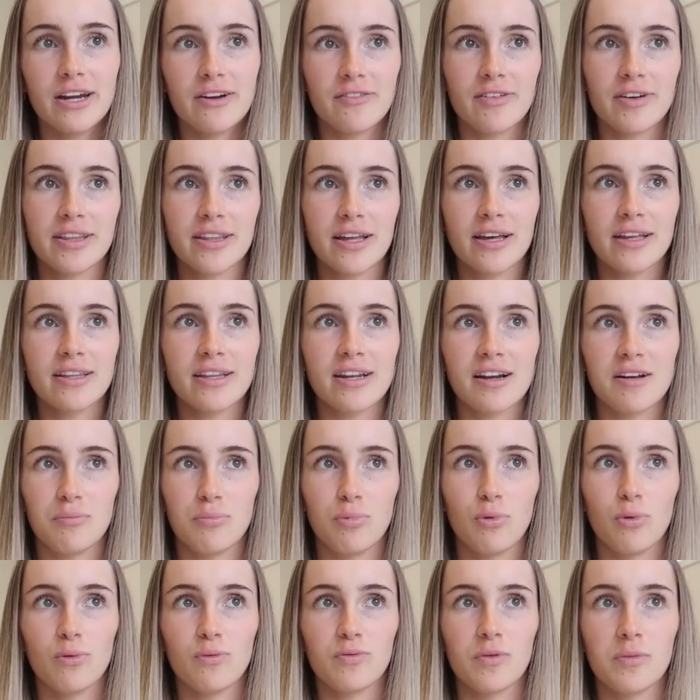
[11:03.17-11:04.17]
Everything that I've
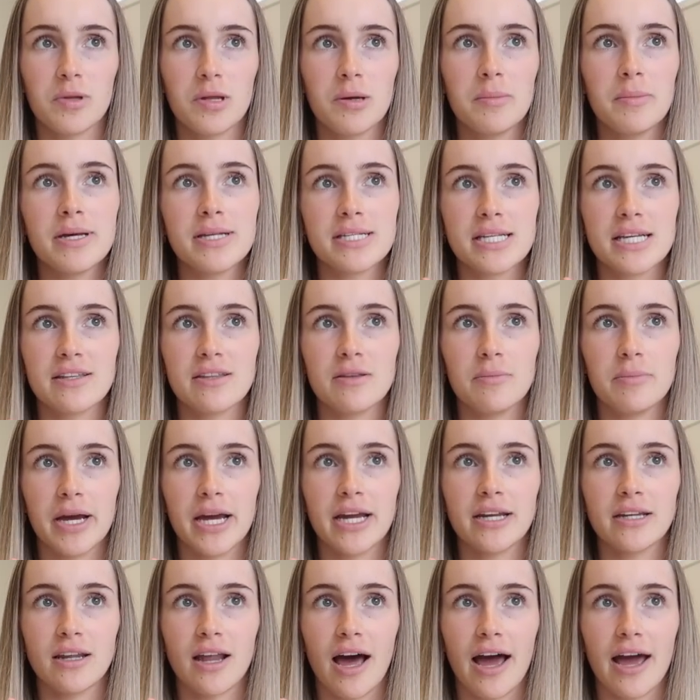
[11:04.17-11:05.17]
bought from them has either
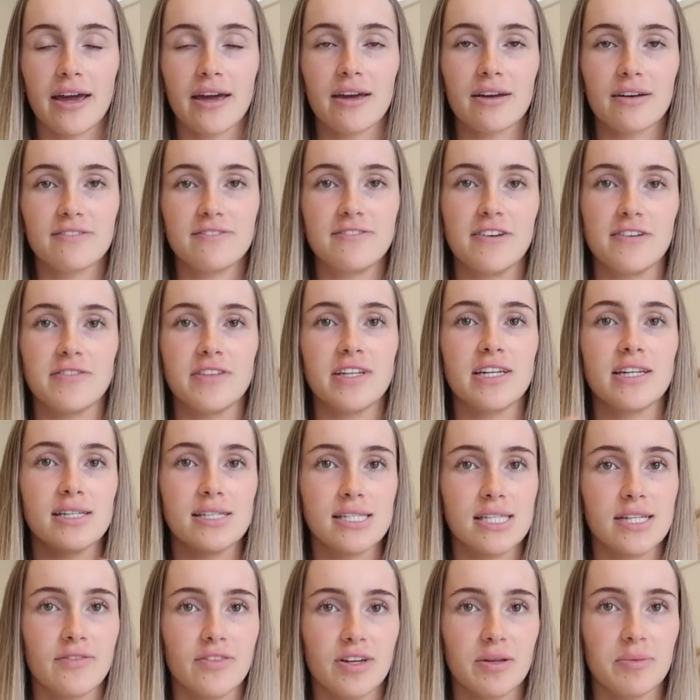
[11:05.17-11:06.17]
been like 50 to
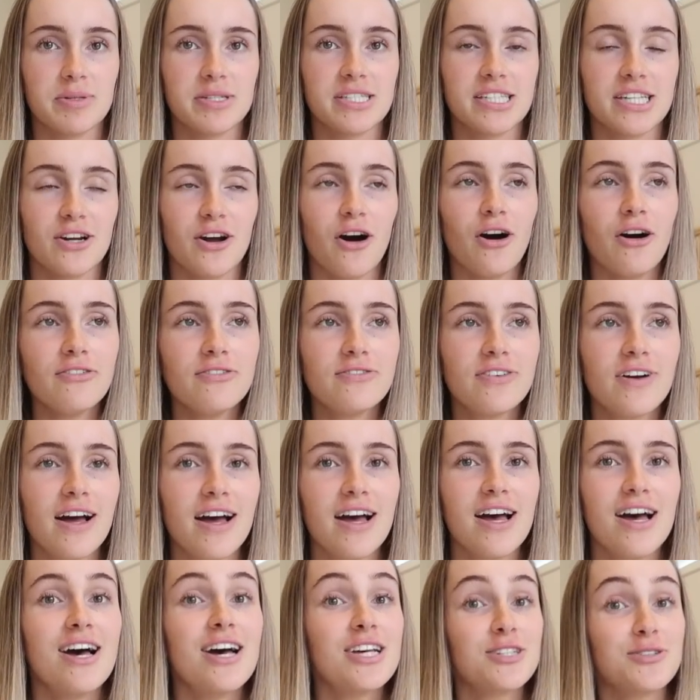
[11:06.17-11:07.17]
70% off.
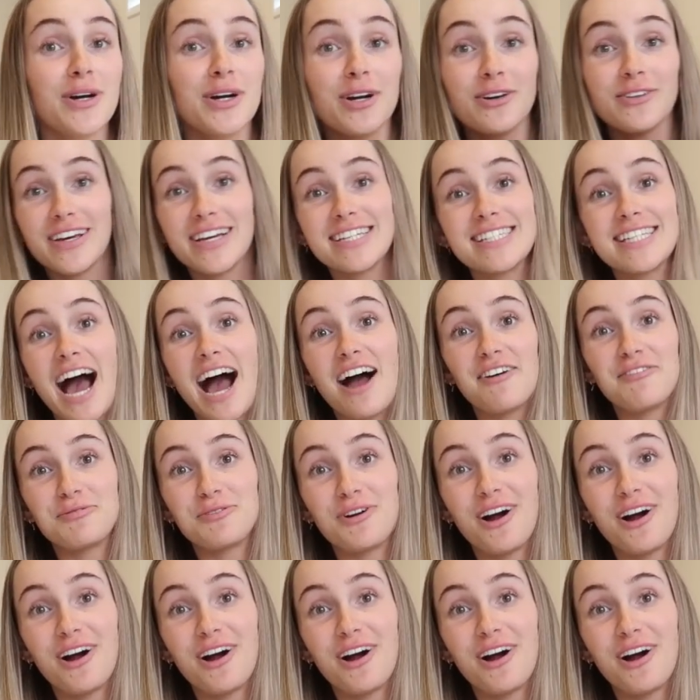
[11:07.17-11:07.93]
So I got these half